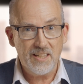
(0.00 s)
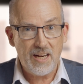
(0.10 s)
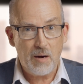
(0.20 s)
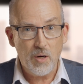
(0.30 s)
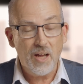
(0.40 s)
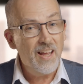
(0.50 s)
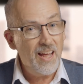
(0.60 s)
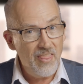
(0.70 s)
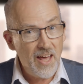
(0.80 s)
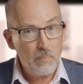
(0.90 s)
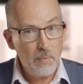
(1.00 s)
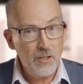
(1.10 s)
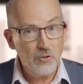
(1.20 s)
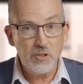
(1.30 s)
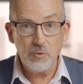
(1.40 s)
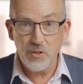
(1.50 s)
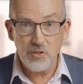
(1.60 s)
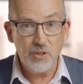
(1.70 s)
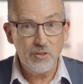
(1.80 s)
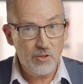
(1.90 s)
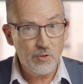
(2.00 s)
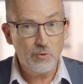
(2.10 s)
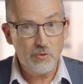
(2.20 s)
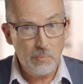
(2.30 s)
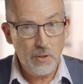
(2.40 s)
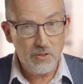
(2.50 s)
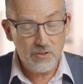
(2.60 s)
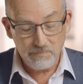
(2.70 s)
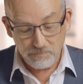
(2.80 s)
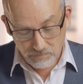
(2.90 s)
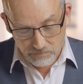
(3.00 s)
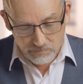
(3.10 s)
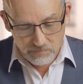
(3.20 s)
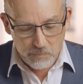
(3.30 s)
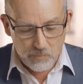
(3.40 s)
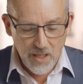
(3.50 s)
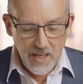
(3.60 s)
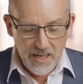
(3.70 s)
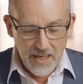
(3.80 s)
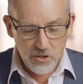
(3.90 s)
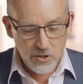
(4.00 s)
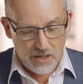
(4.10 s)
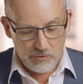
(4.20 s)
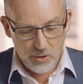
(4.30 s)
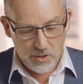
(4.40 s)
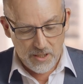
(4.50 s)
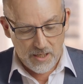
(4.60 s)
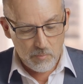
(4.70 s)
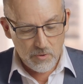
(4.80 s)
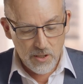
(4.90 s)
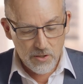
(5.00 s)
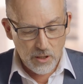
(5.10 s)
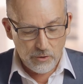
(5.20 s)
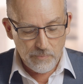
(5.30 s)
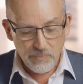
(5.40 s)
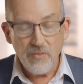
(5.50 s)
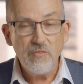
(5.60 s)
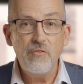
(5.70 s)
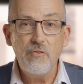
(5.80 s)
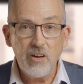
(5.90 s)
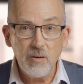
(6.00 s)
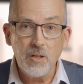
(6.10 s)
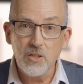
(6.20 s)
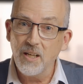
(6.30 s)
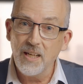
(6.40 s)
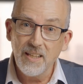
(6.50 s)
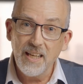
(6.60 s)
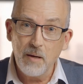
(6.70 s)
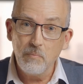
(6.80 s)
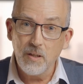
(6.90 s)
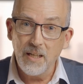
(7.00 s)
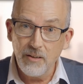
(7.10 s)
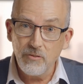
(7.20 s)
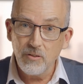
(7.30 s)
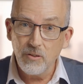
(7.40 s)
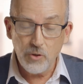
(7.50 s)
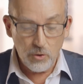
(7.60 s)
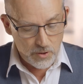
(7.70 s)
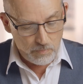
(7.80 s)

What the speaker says: of camera, and that appeals to a certain sort of person. Let's just have a look at the camera itself. Very much like the M11, of course,